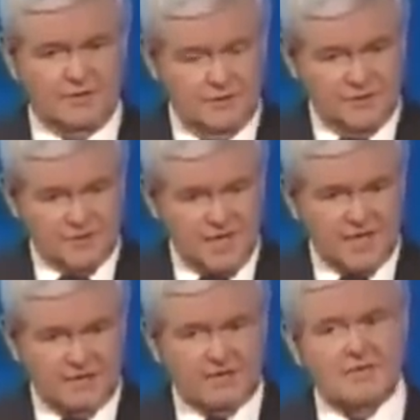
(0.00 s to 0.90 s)
you can
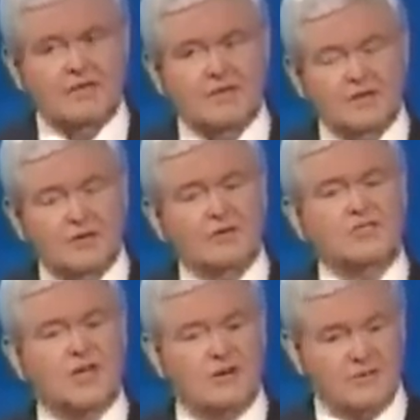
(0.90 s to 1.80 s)
take it. Your
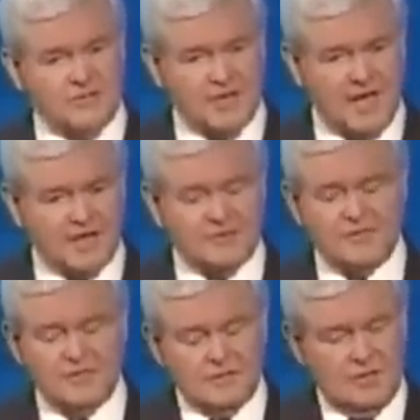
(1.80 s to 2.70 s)
share of the tax
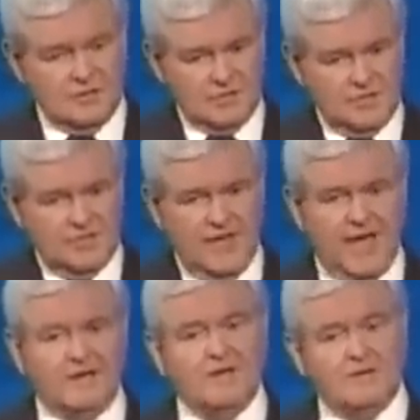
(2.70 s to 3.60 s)
goes into
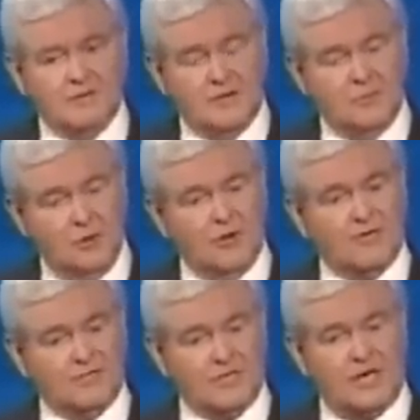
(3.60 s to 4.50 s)
that. The
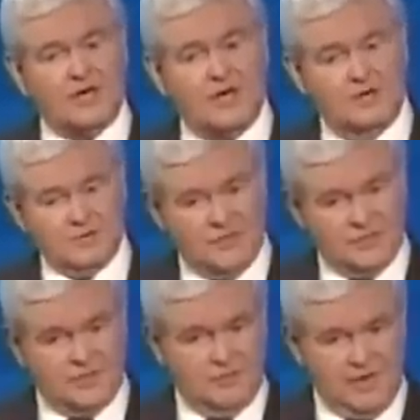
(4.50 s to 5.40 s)
employer's share goes
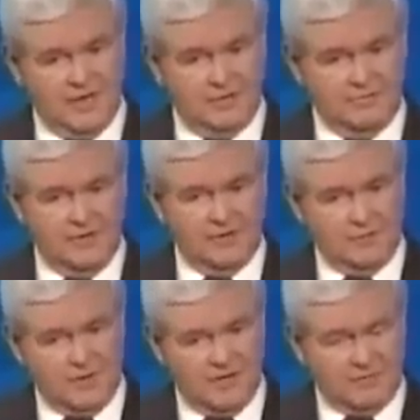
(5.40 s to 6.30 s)
into the regular fund
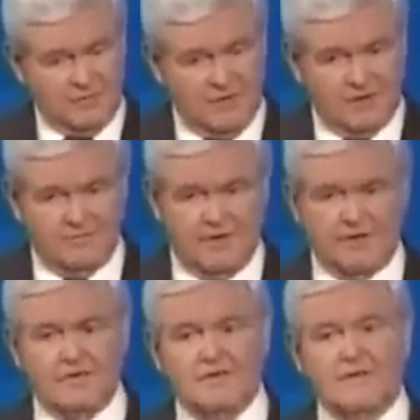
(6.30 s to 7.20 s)
to pay for the regular
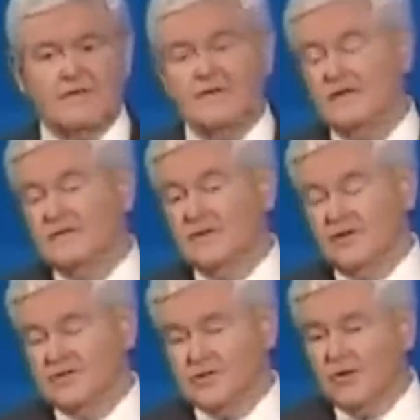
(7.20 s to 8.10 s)
fund. The
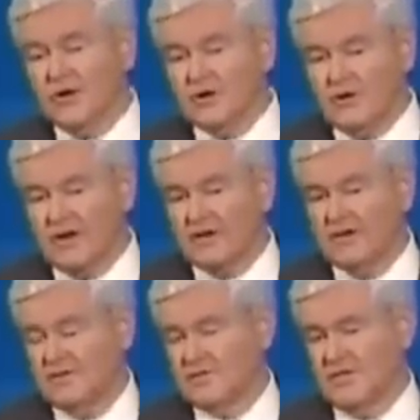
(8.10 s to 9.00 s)
historic
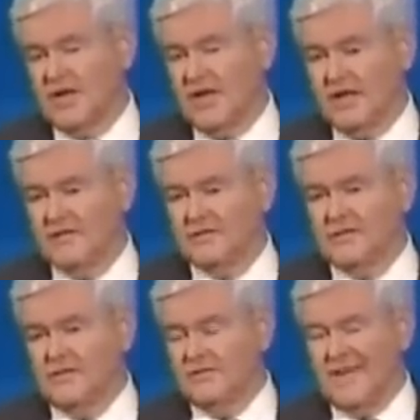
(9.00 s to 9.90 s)
record in Chile is
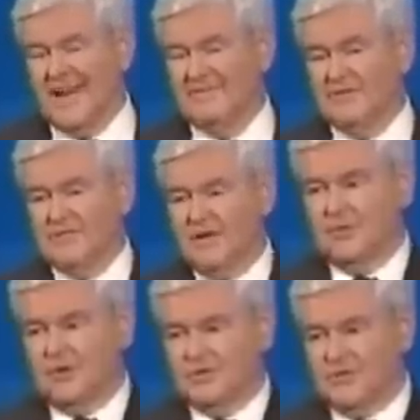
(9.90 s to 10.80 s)
the average
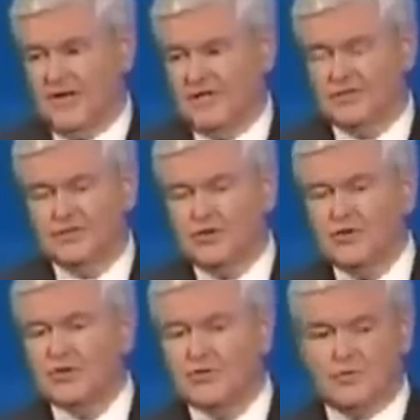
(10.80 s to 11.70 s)
person gets
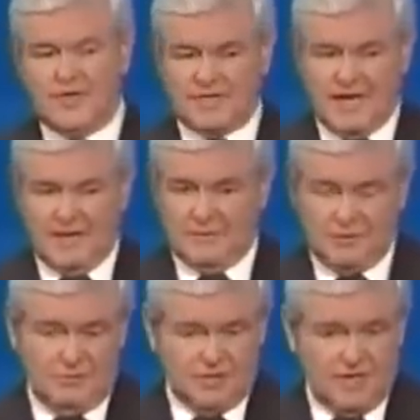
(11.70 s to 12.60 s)
2 to 3 times
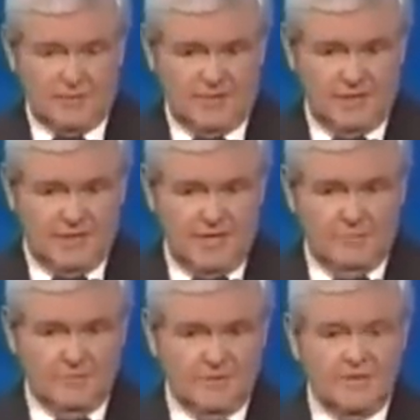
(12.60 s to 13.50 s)
the retirement
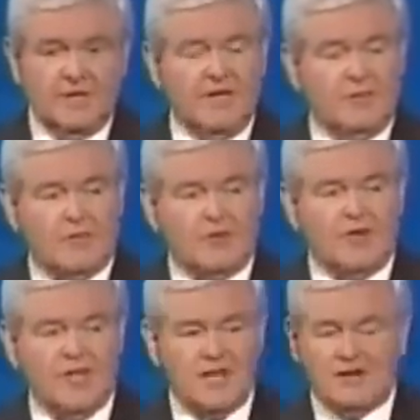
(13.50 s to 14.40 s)
income. In
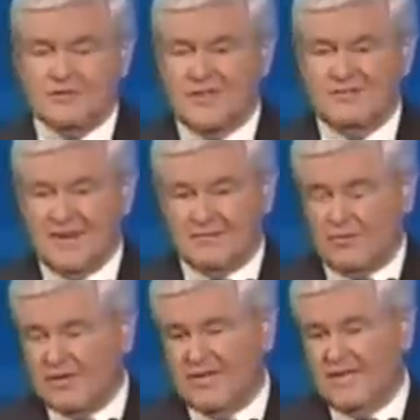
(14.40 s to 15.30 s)
30 years, they've never
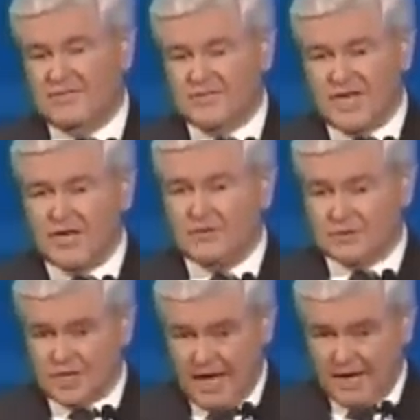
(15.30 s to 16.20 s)
written a single
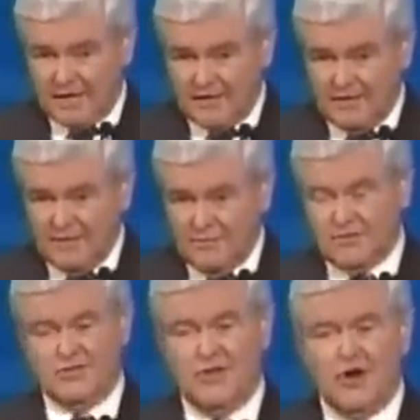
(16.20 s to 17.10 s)
check
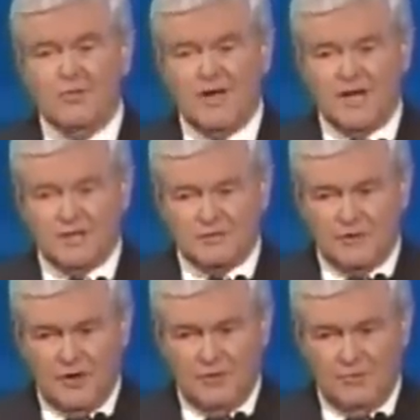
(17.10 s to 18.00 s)
because nobody has
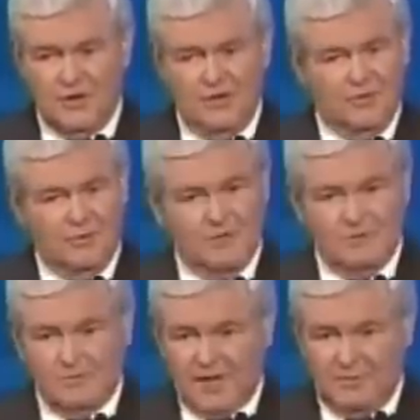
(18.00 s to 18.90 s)
fallen below the
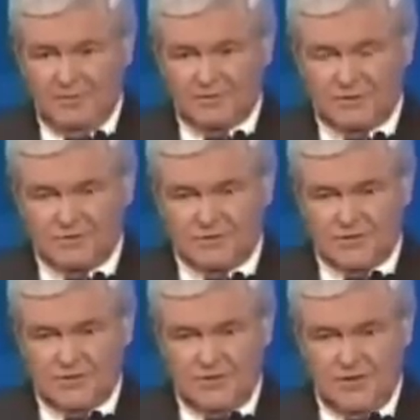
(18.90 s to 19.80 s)
minimum payment of Social
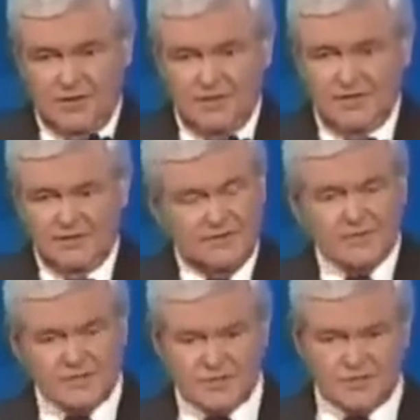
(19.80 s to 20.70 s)
Security. Well, these
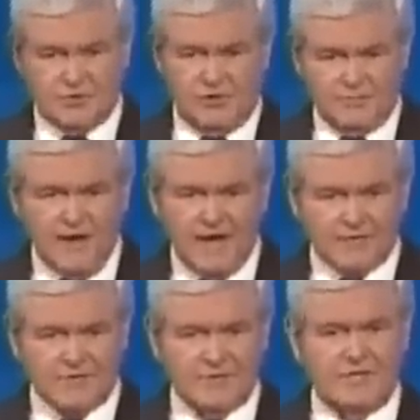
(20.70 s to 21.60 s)
are just historic
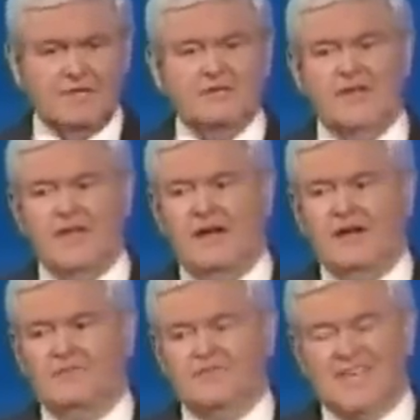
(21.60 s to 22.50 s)
facts. They now
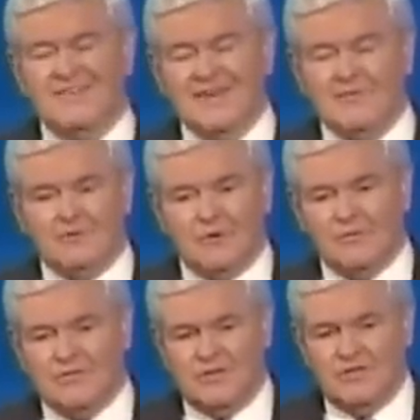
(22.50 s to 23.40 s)
have
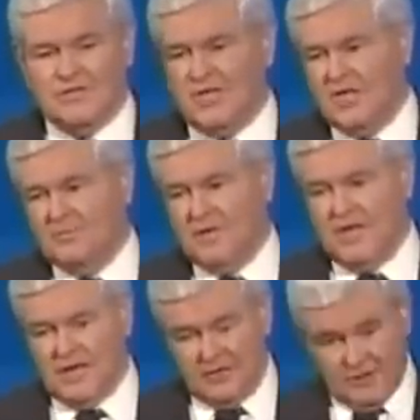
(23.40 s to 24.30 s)
74% of the
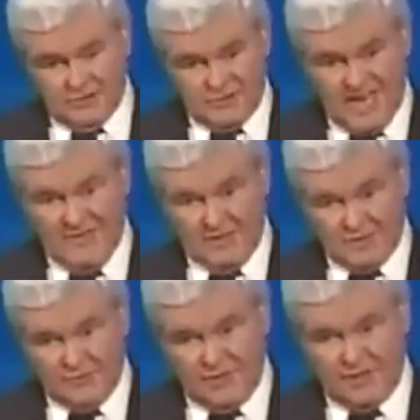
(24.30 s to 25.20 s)
GDP in their
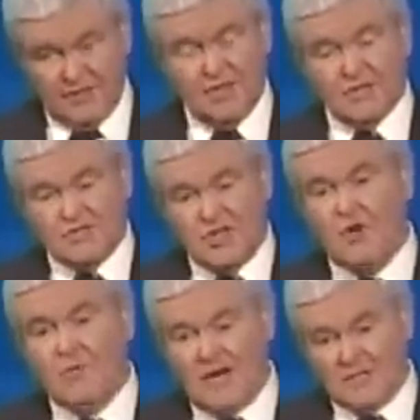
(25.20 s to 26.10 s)
savings fund,
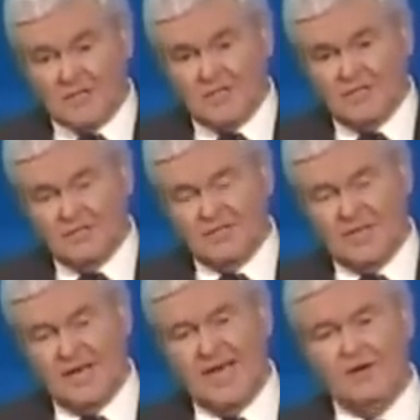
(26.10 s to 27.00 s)
so much that
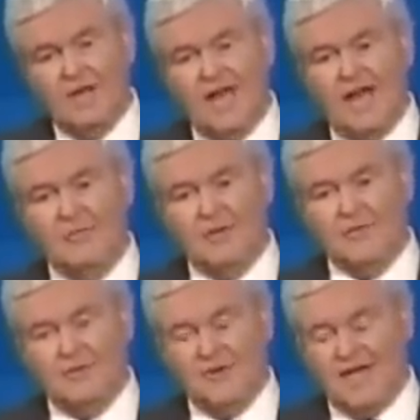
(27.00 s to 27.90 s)
they now allow
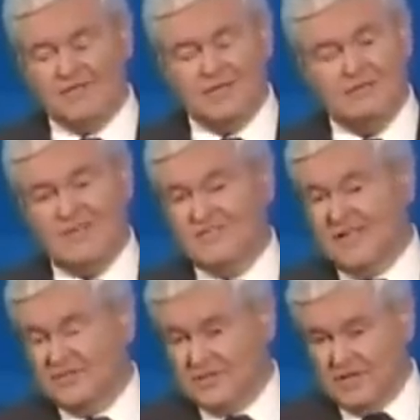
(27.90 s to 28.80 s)
people to actually invest
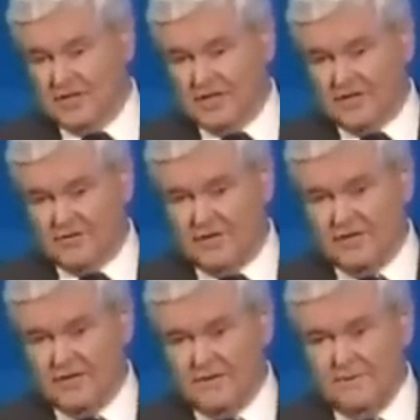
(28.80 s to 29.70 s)
outside the country.
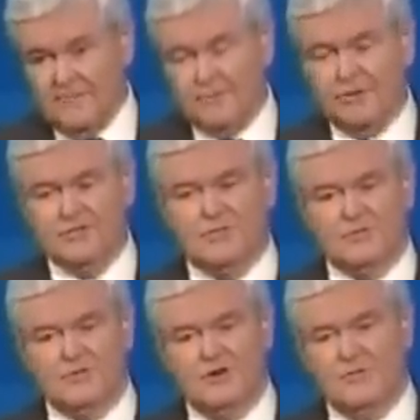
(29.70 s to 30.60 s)
The
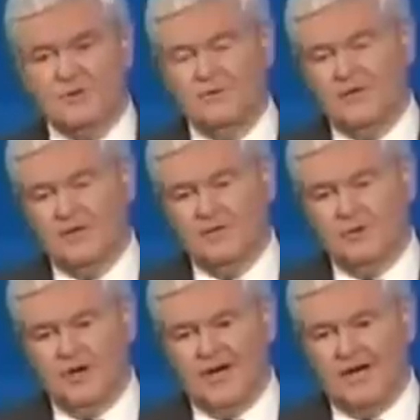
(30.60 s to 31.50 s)
principal group in Des
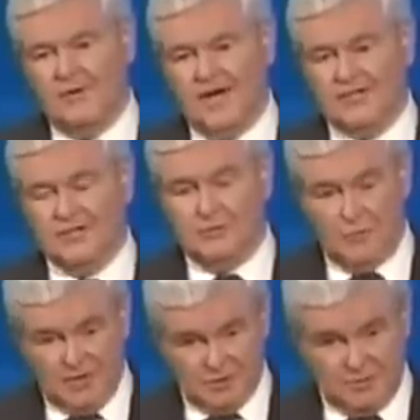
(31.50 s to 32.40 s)
Moines, Iowa actually
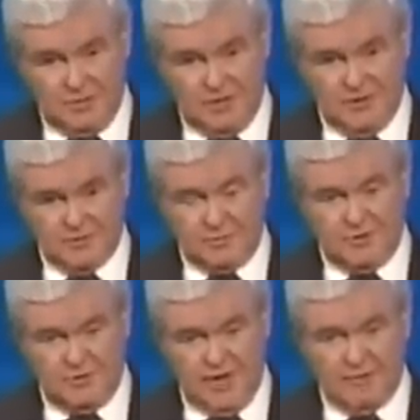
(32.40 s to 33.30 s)
runs part of this
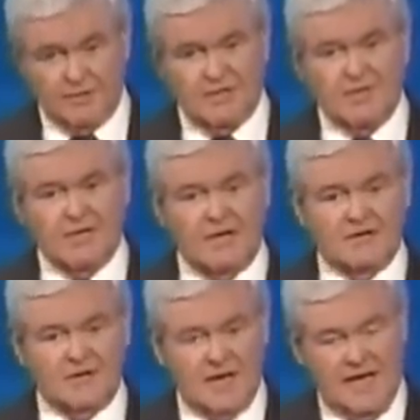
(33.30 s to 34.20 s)
program,
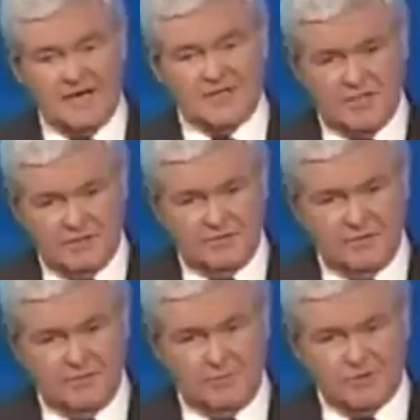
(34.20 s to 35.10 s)
and I actually
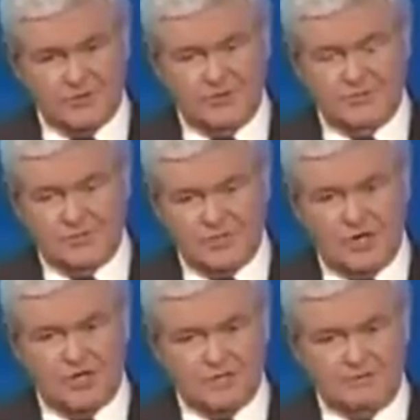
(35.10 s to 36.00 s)
interviewed the person who was in
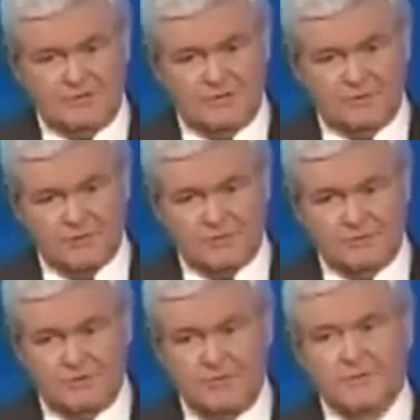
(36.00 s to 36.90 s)
charge of it for the
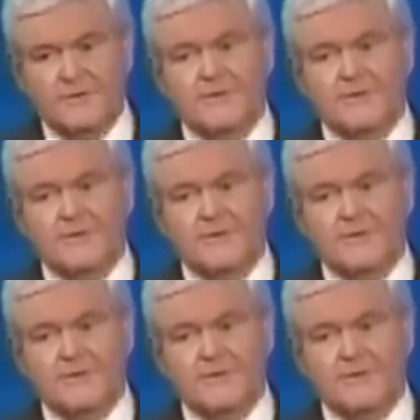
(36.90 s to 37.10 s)
principal group.